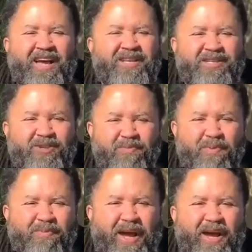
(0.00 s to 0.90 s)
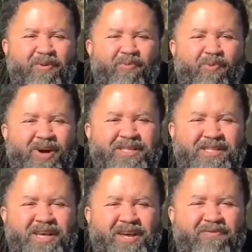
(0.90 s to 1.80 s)
Superman, once
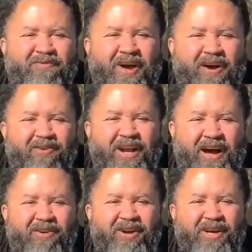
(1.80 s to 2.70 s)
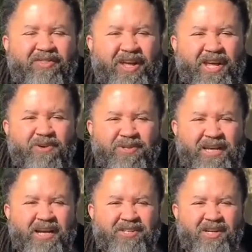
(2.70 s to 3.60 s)
he found out that he was
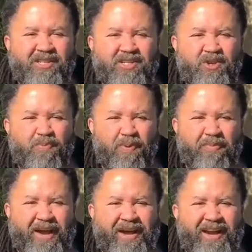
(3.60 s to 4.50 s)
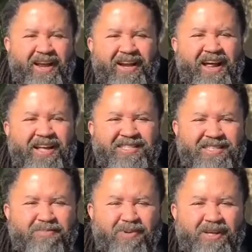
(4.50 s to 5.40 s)
actually Superman and not
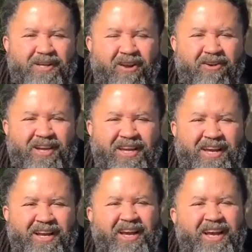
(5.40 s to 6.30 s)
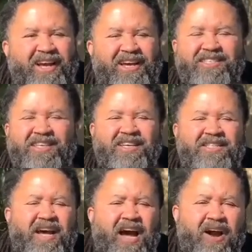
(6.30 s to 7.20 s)
simply Clark Kent, his
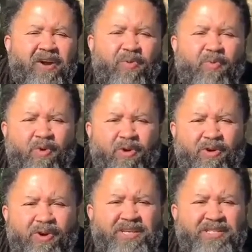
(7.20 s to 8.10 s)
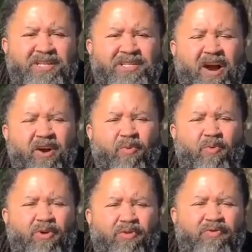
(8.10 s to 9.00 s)
entire world, his entire
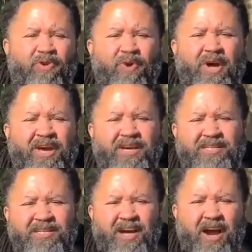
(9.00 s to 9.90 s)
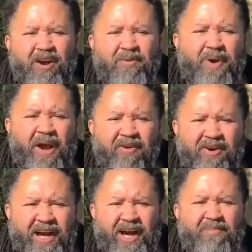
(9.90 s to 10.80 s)
worldview, his entire
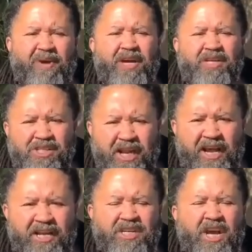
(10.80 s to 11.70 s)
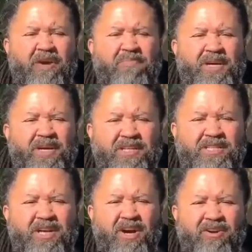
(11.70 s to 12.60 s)
paradigm changed because
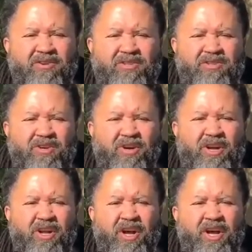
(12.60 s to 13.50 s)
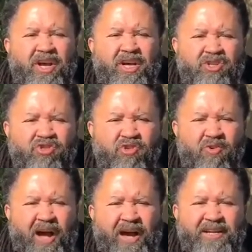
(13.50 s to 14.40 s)
he understood his
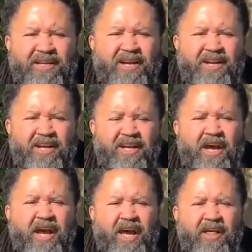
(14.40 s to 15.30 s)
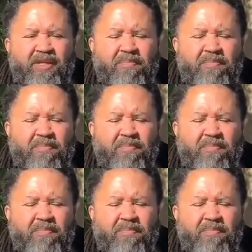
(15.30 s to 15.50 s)
true identity and